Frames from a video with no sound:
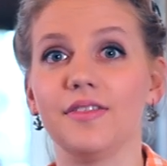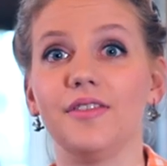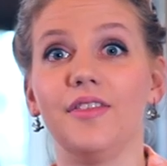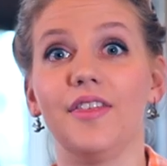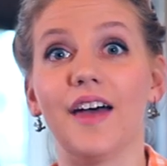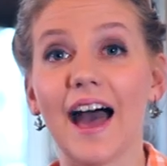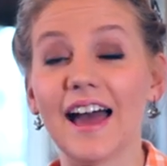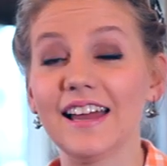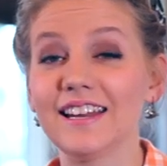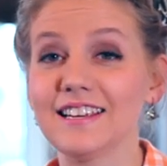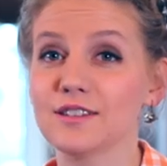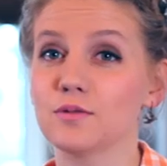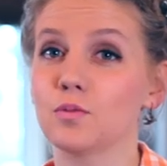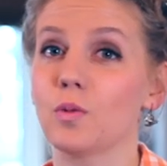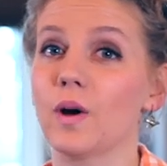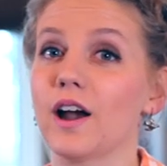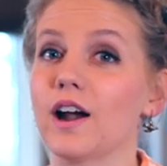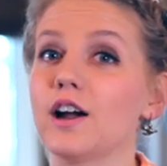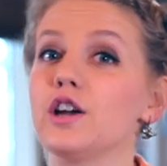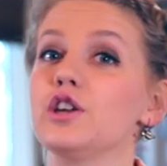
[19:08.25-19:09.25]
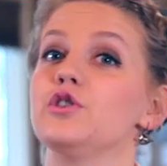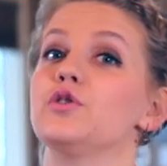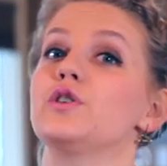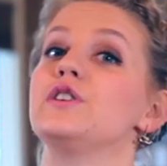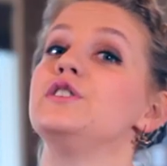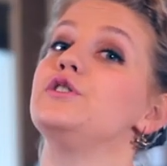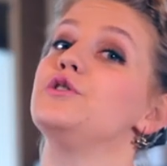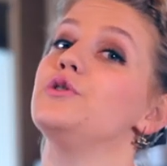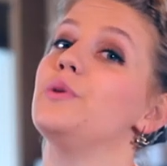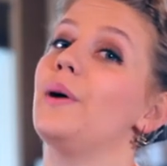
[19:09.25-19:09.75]
That is where you
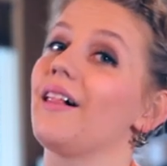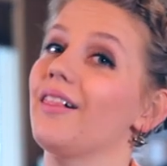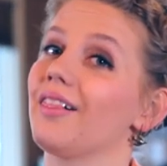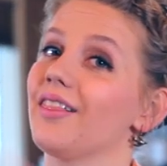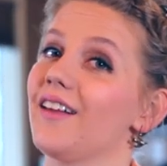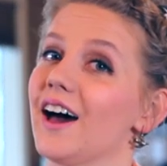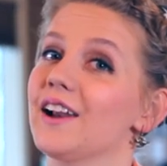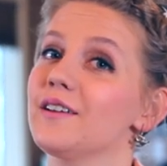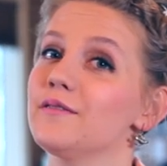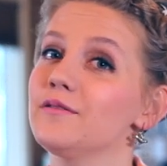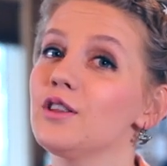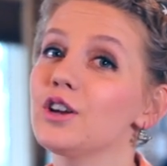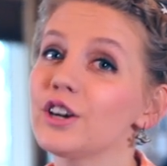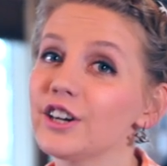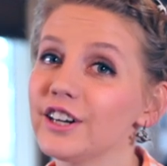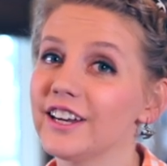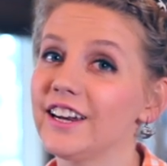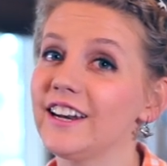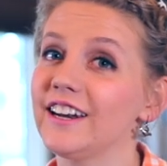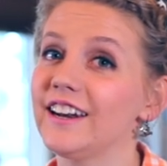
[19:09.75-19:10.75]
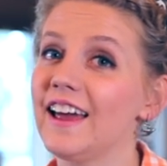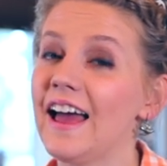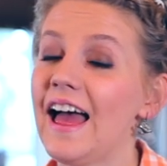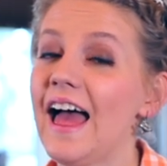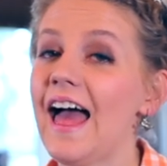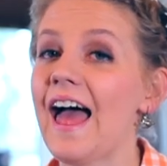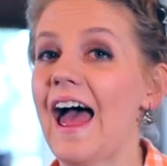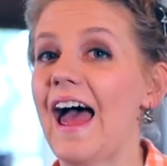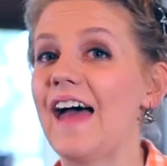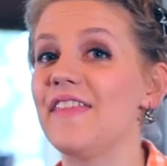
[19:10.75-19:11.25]
can do a lot of learning
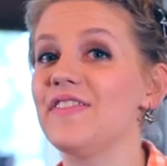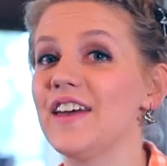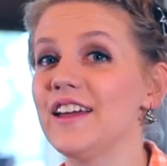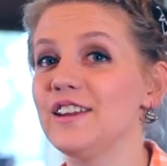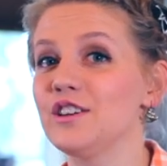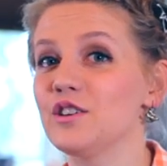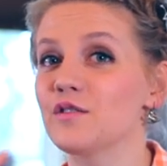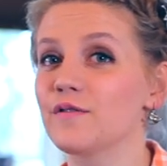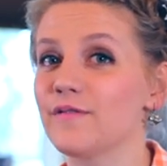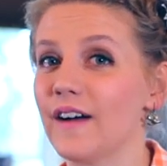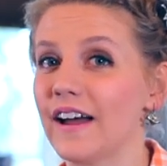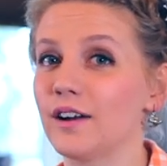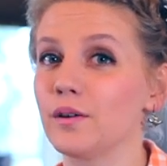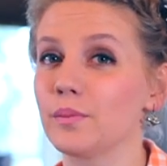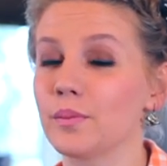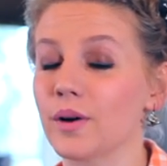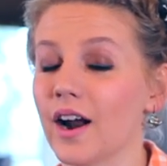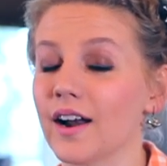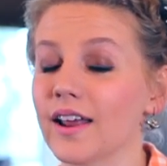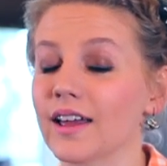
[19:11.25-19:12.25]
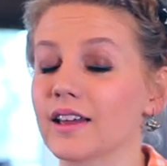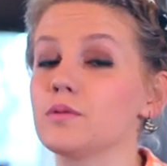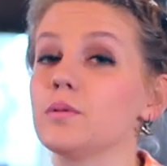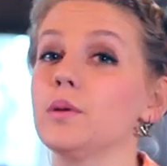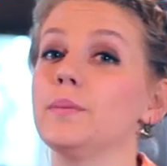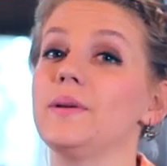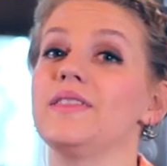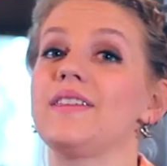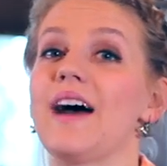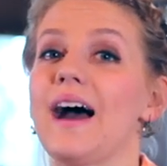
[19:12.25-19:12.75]
and then your final product
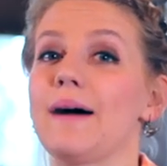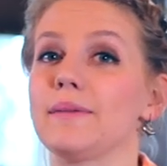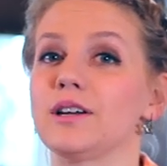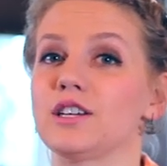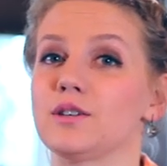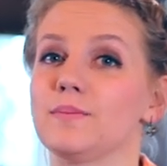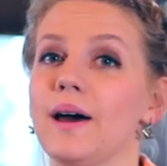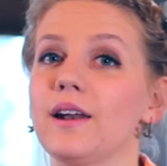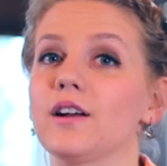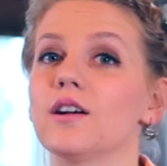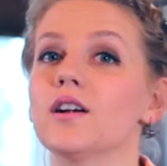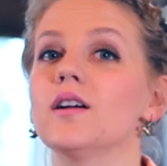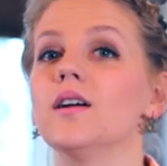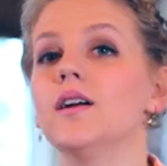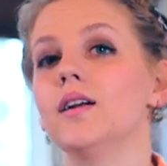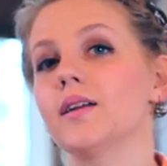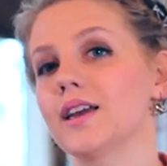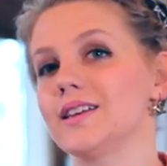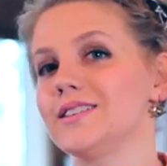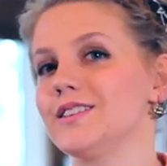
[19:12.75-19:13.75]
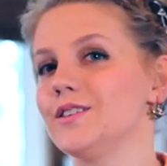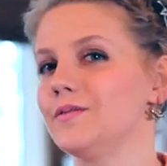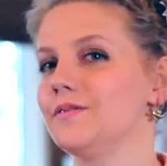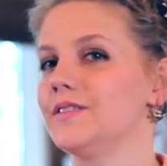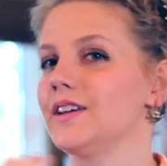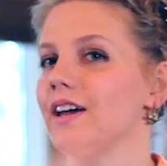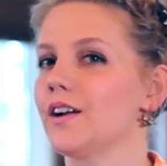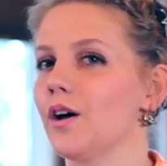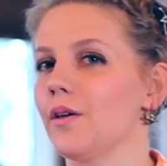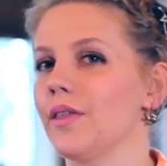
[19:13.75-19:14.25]
will be that much better because you've
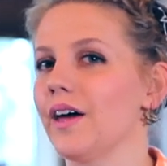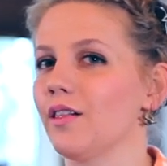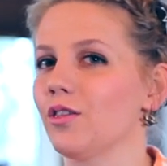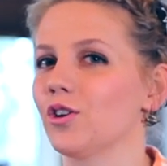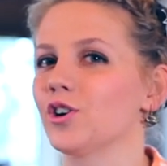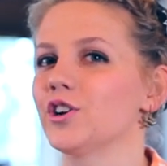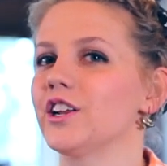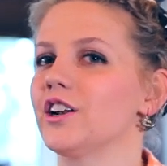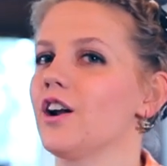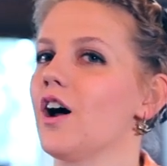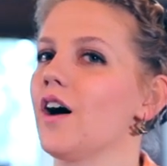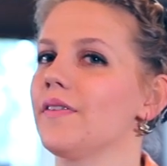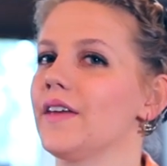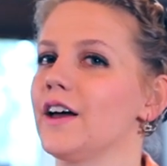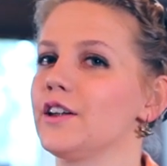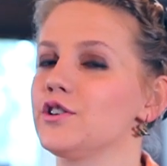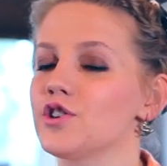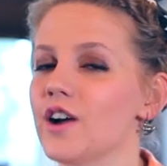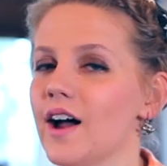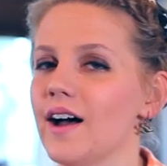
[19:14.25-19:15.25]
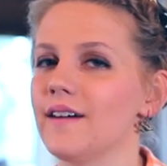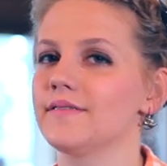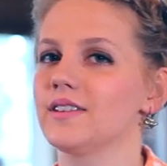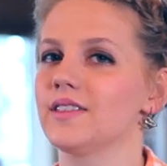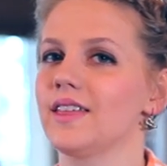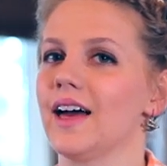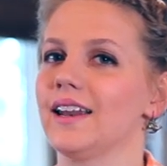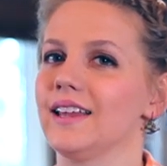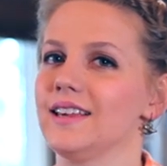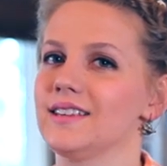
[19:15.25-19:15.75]
done all that learning on that
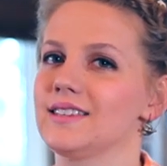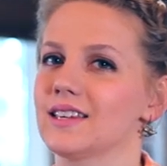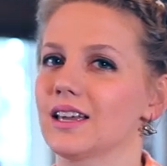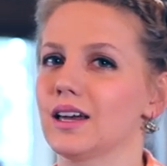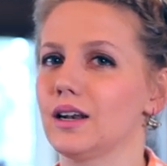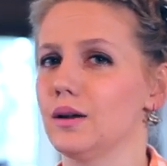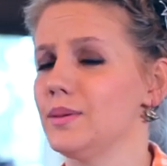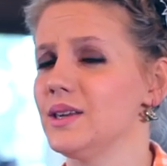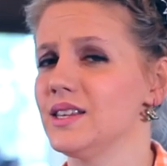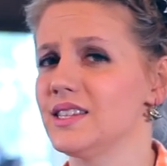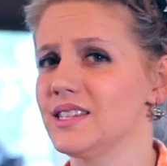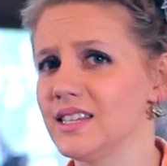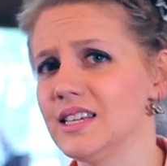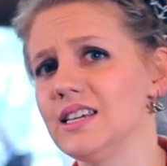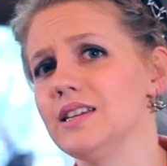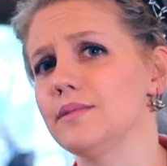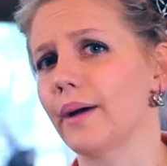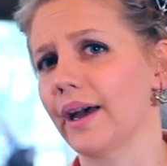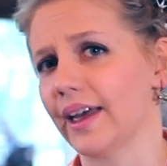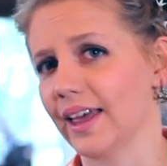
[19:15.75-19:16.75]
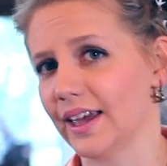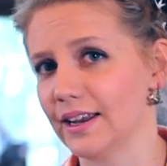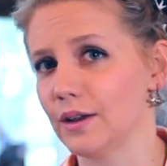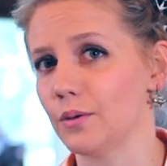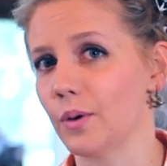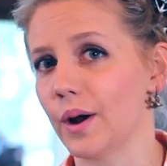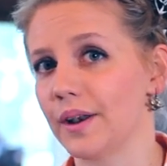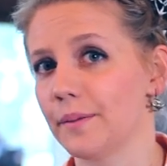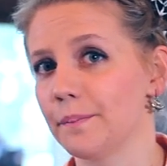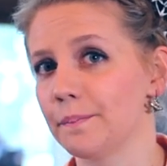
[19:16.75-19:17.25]
draft that isn't gonna be seen by
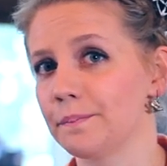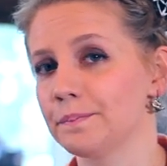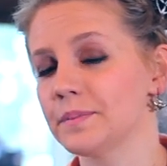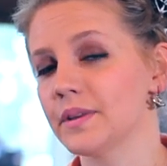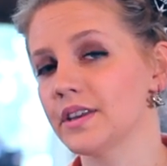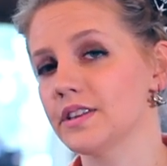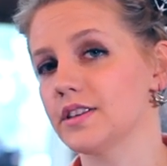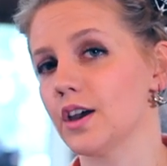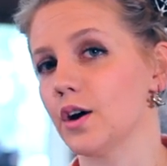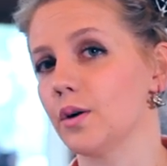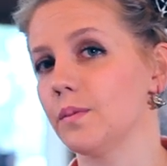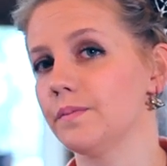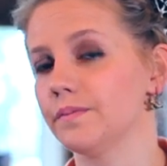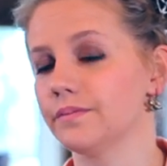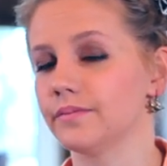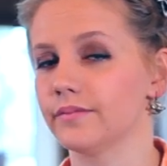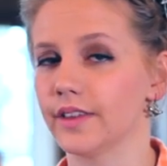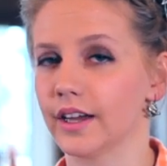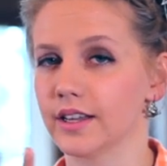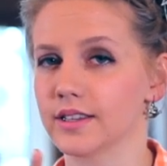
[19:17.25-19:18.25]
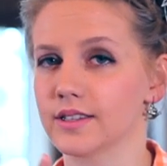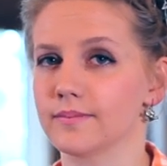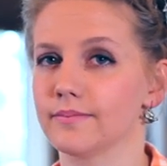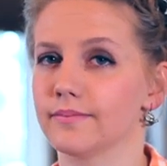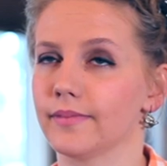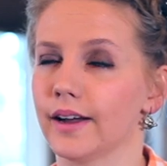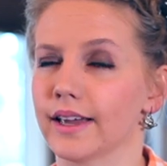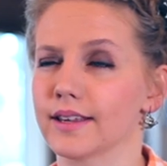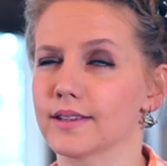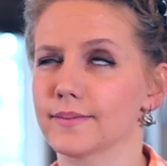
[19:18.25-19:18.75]
anyone. So that's,
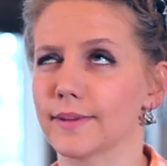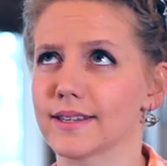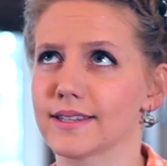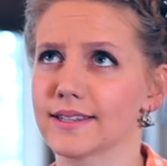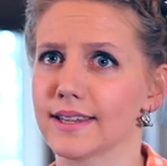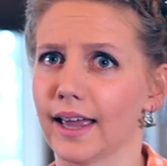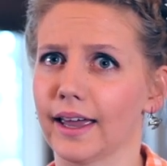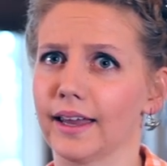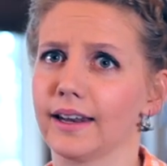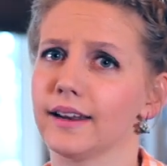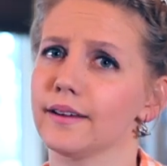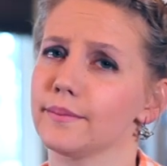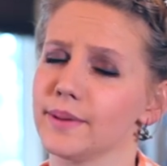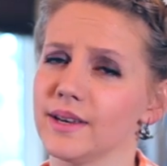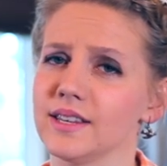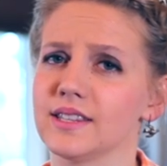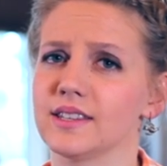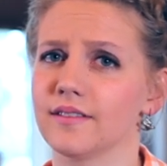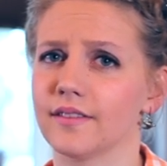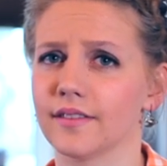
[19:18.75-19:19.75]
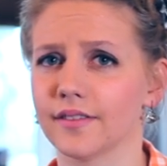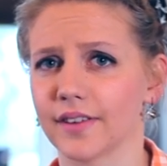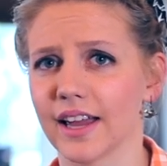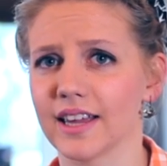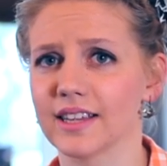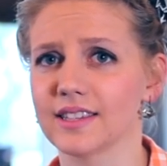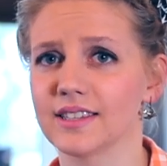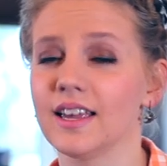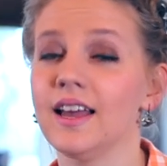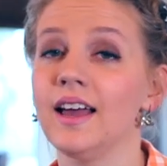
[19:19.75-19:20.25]
I guess, my second piece of
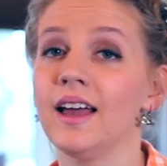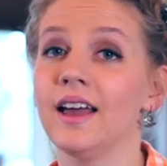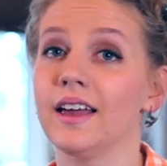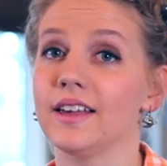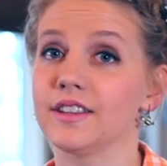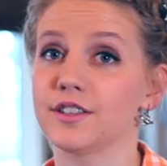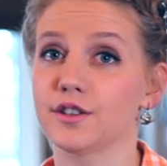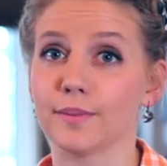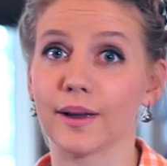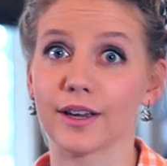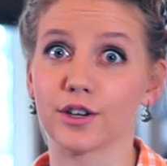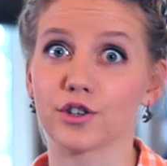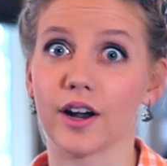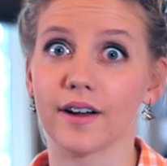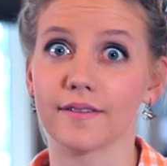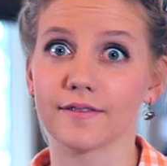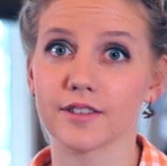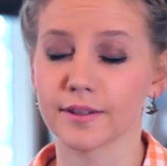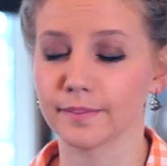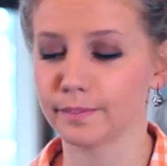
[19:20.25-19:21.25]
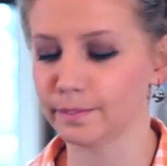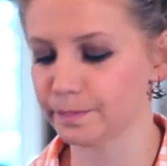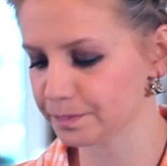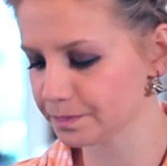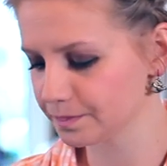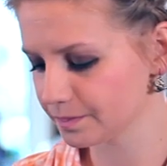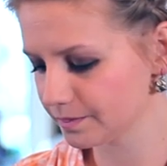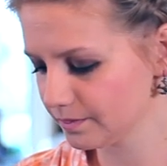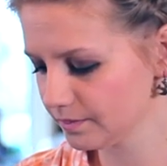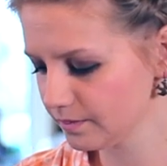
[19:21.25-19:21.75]
advice is to make drafts.
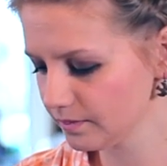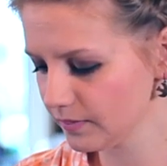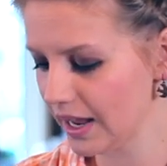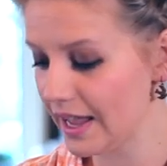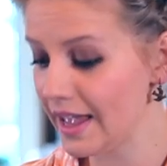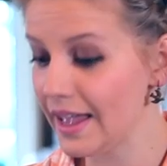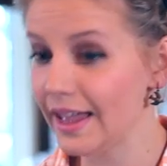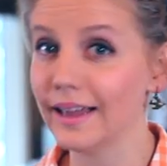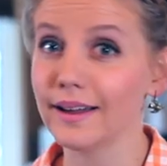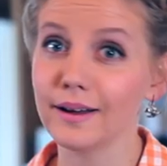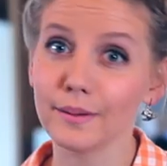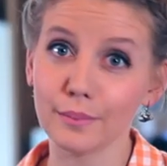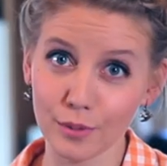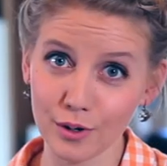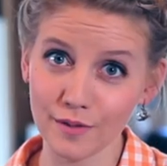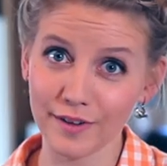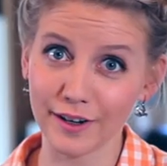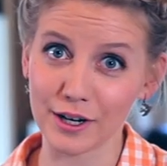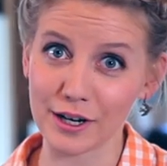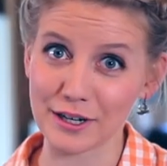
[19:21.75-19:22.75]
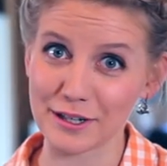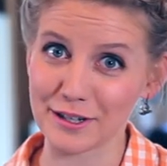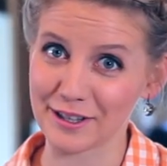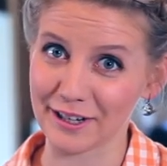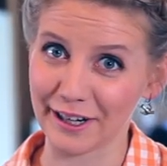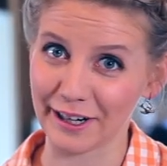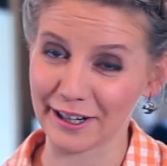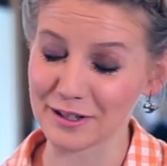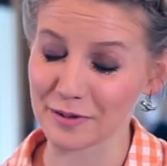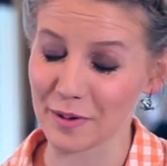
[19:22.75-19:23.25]
Moving on to the
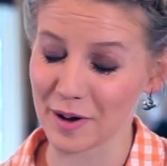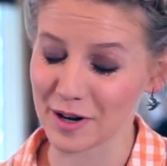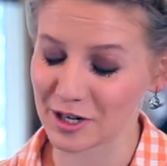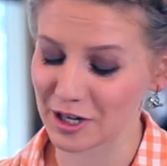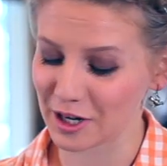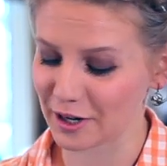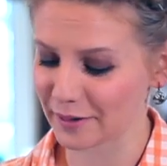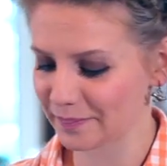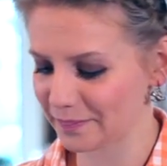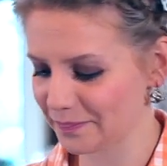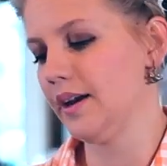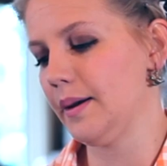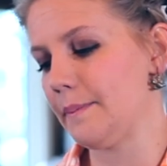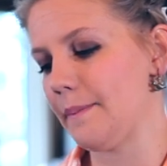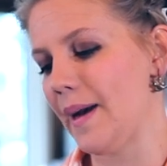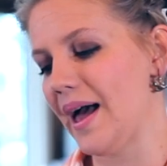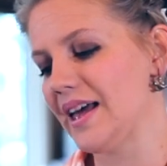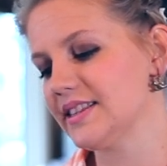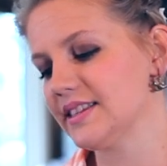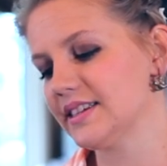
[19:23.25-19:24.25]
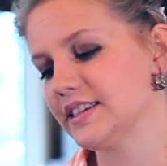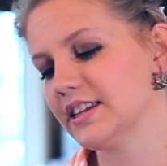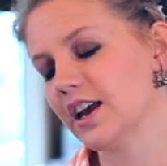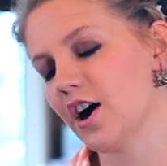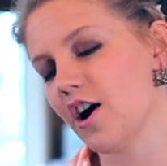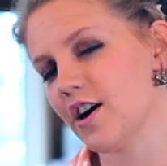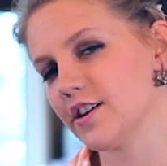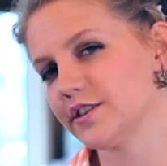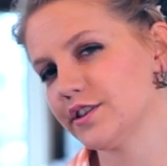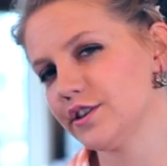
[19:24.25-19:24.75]
next question. Best
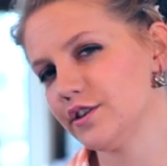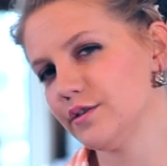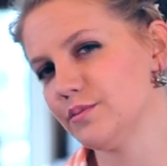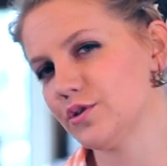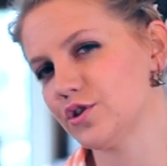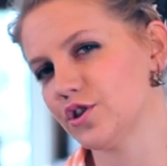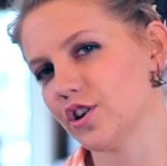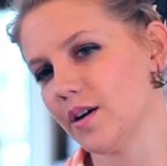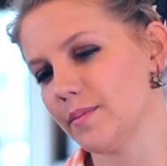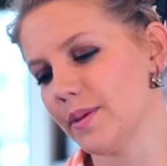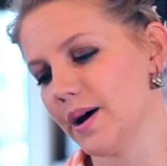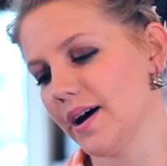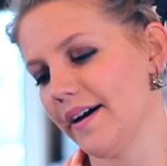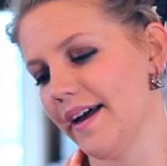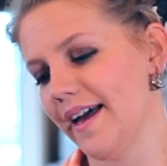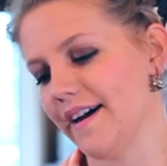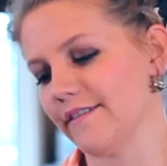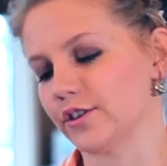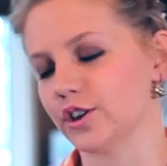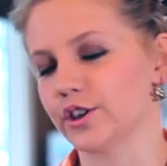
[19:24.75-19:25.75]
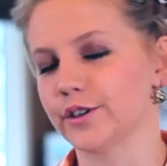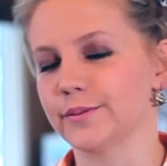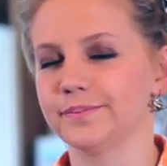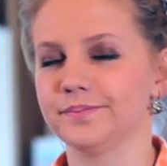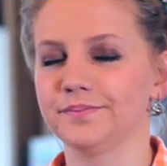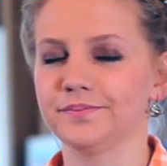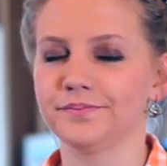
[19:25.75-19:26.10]
costume drama ever.